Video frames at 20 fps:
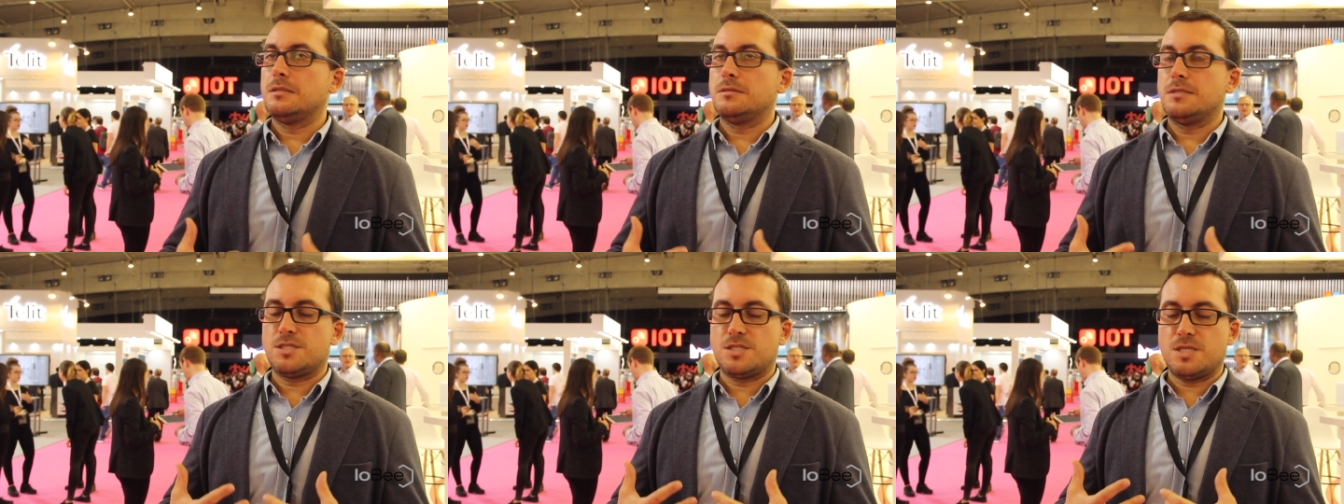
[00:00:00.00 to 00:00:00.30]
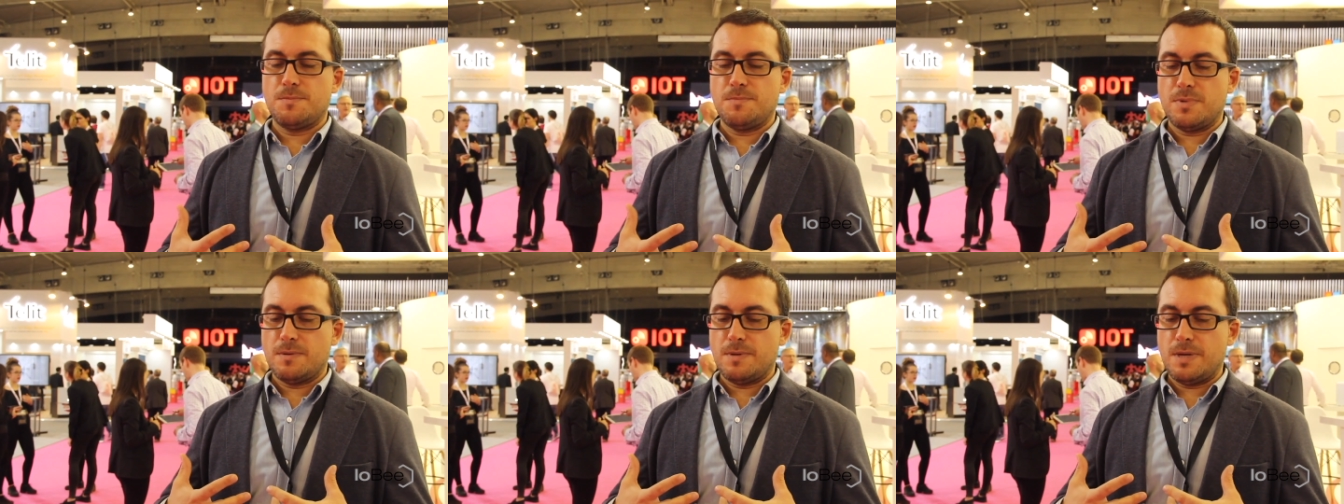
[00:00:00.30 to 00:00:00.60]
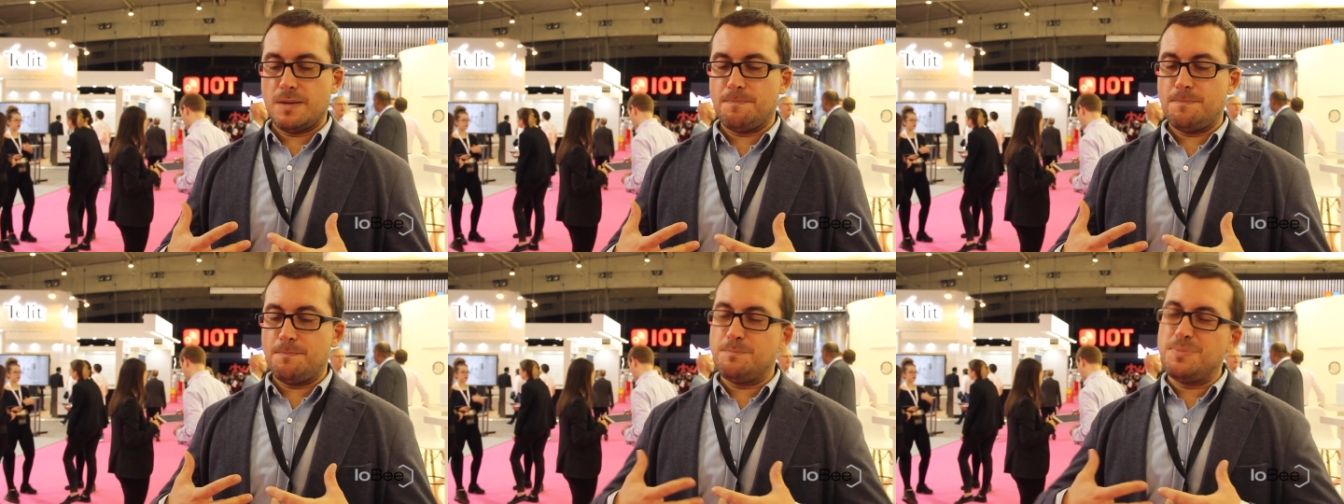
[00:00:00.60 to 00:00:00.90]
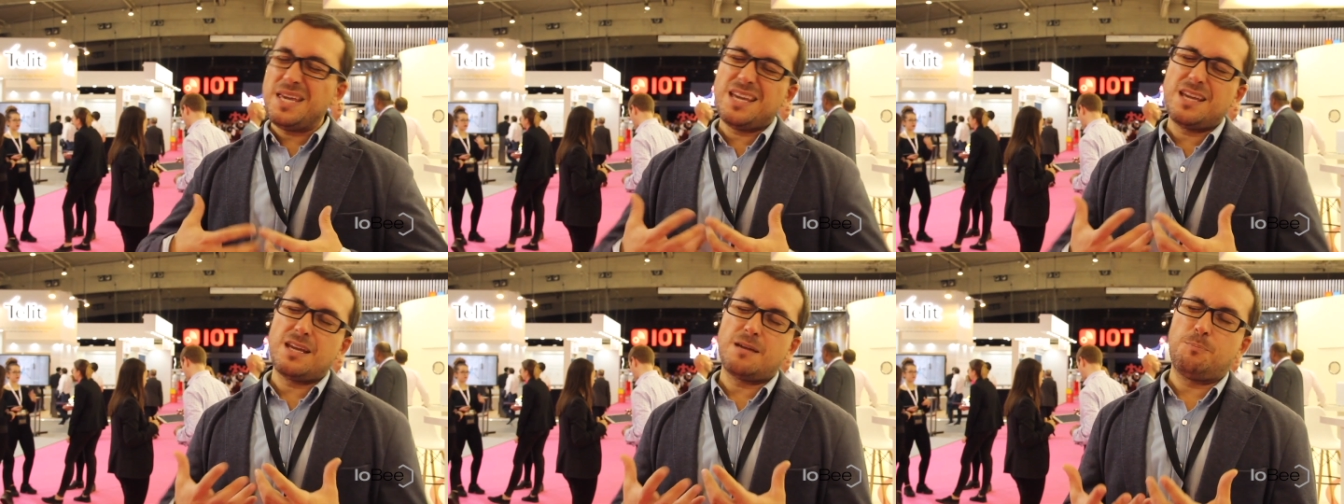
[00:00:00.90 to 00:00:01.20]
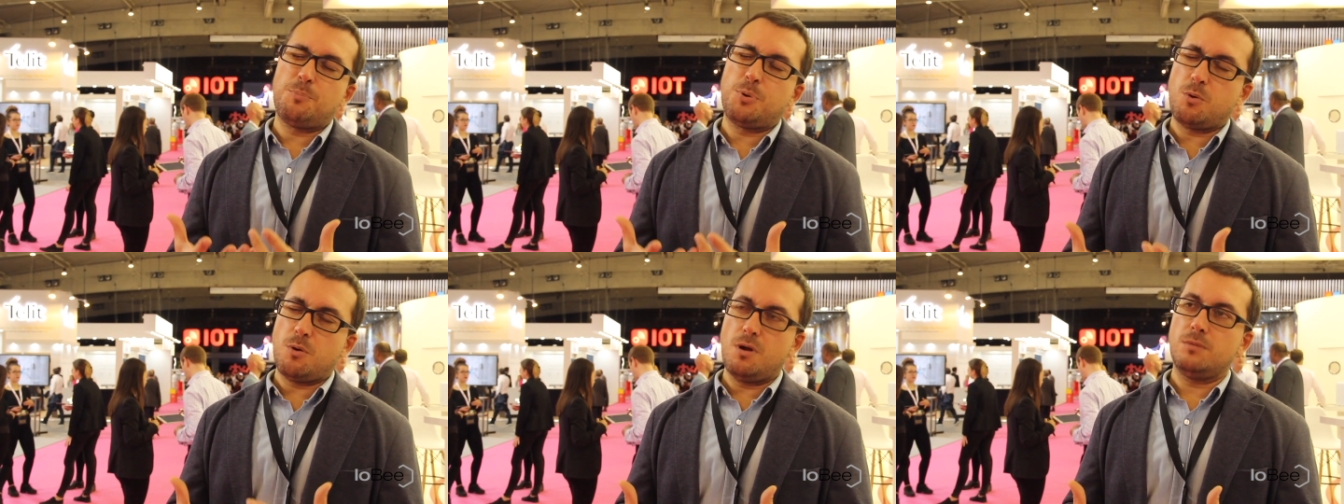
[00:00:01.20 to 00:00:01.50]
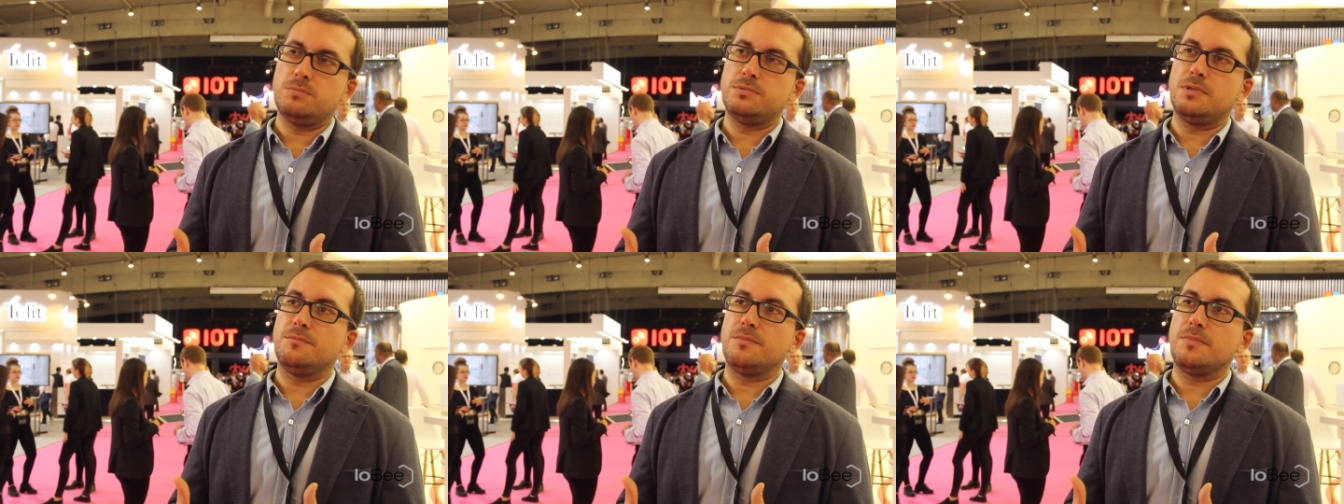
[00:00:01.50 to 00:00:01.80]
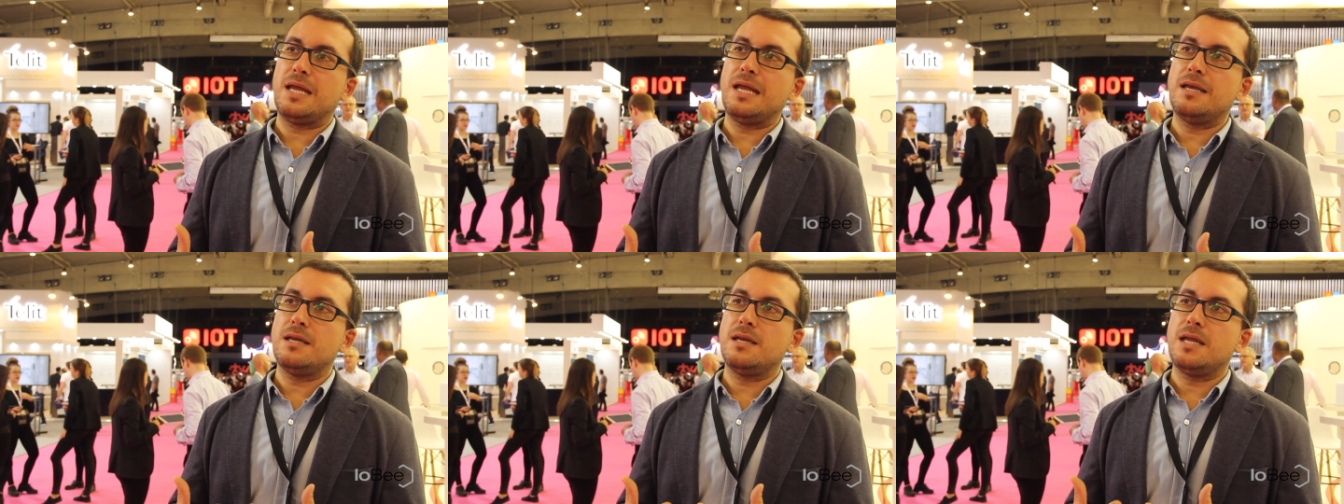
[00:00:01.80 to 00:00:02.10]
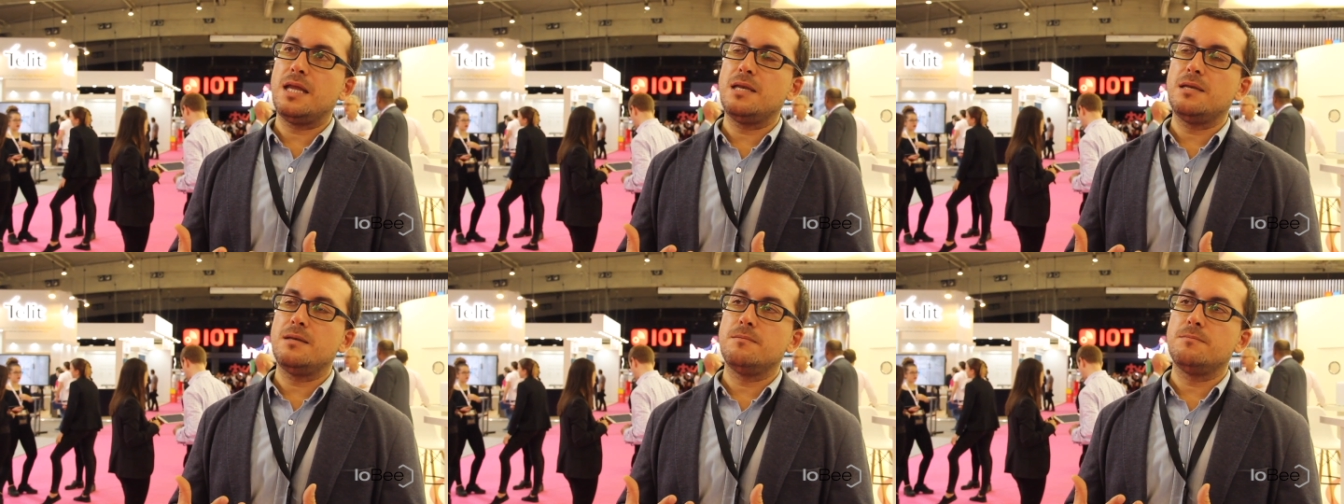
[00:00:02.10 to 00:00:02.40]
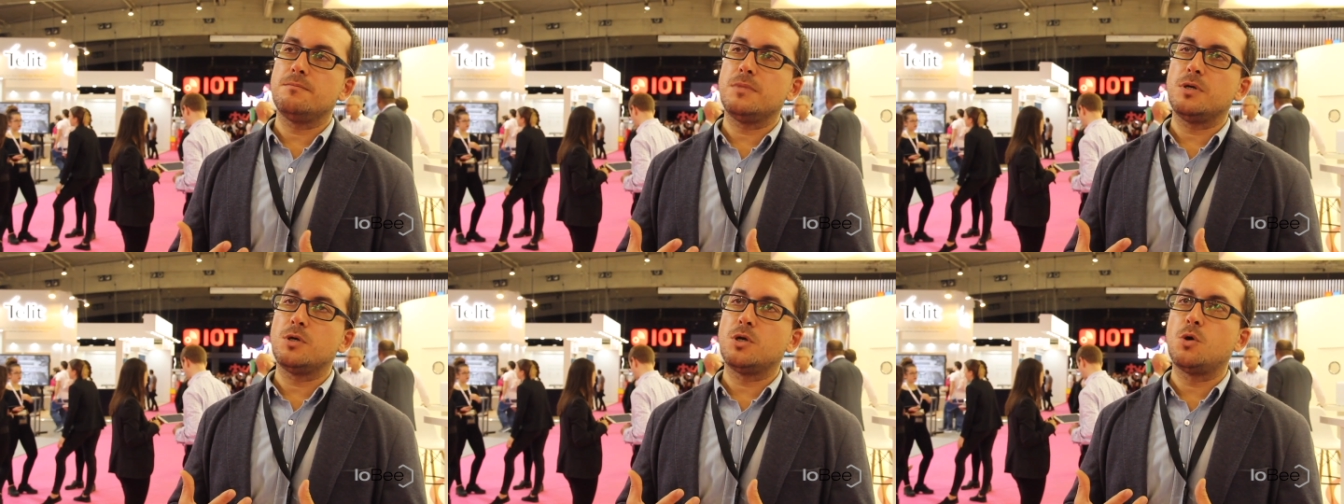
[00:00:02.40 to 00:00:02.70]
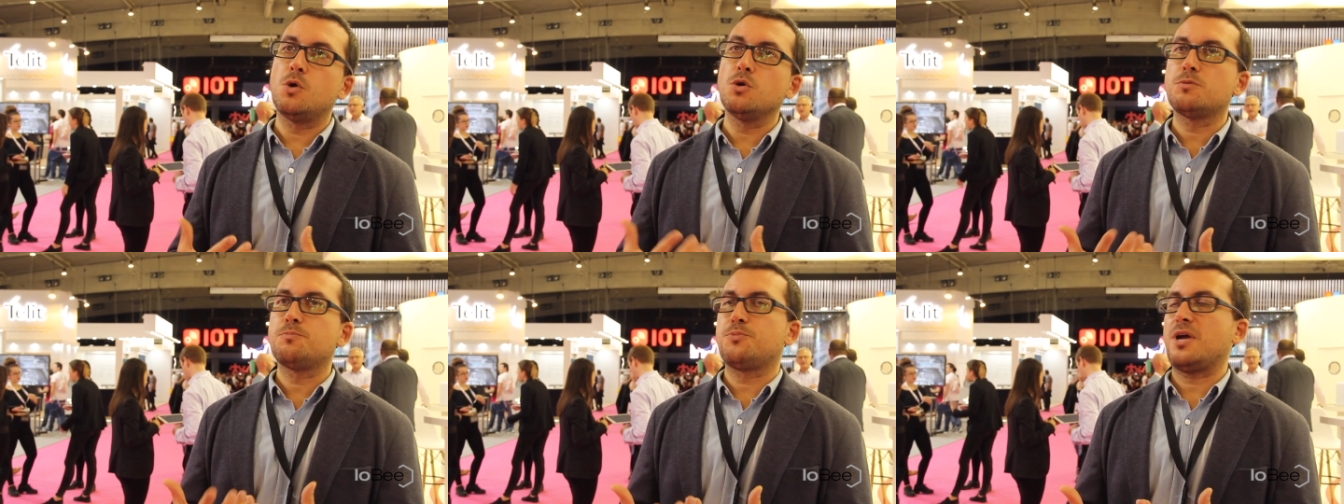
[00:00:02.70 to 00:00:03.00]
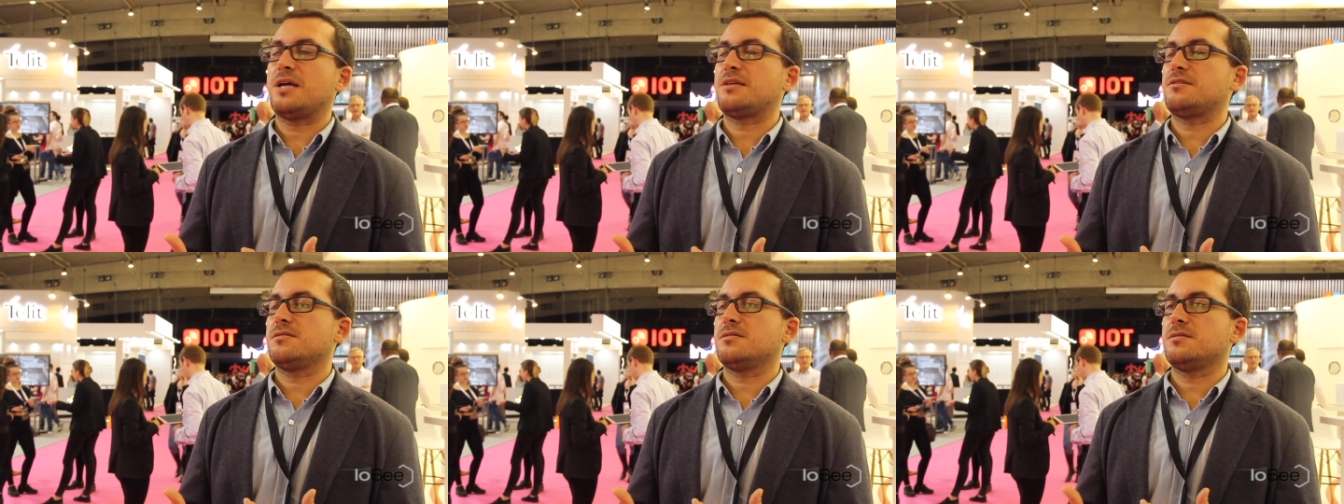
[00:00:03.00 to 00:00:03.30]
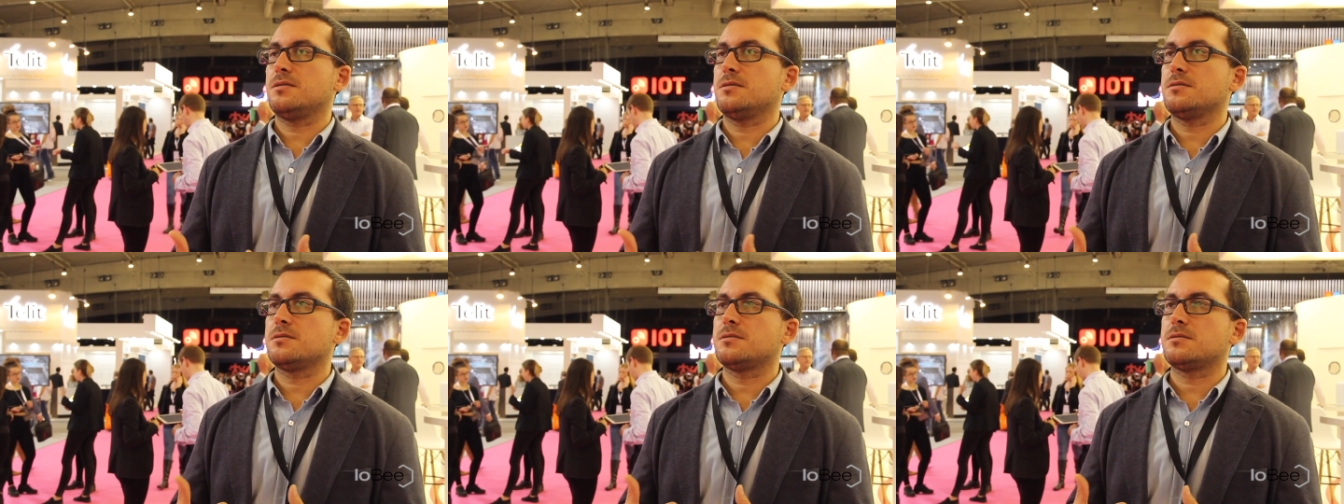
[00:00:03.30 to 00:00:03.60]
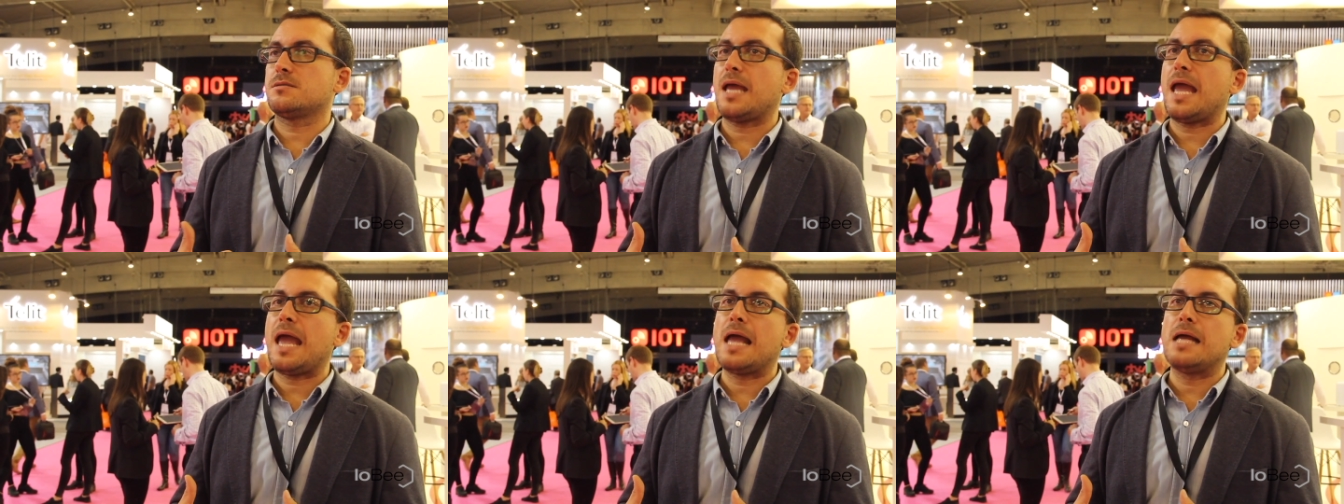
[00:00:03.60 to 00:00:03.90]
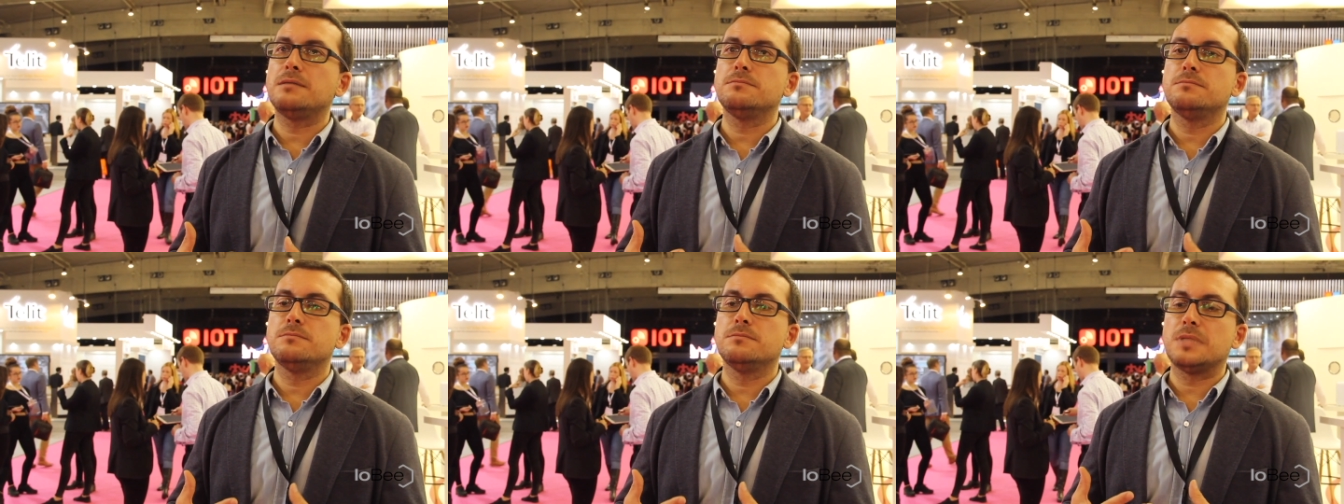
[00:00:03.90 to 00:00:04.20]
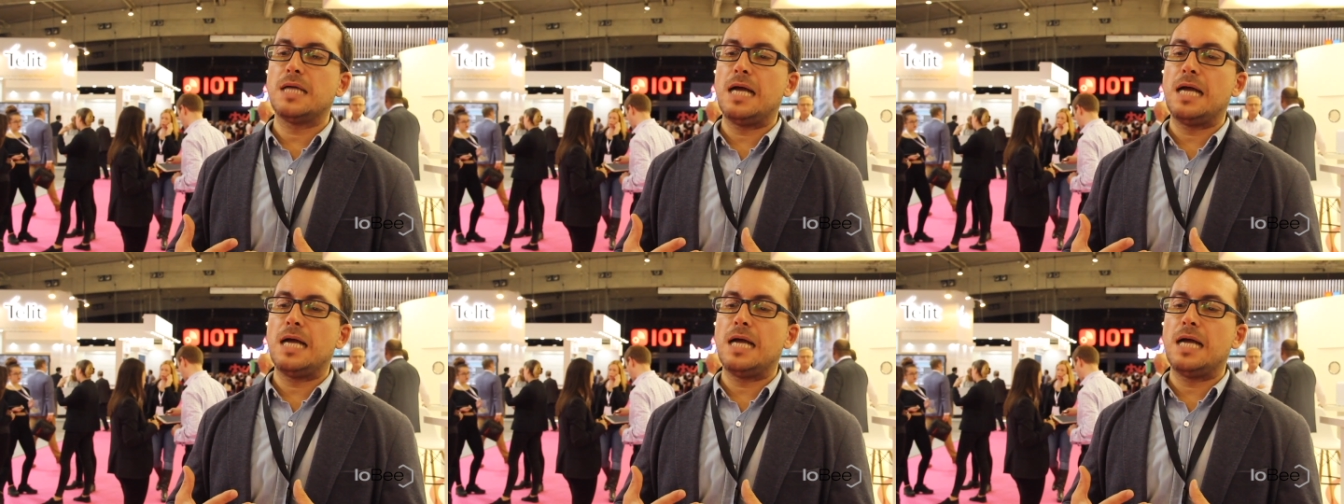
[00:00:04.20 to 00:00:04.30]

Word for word: there's a big problem in, in good practices and,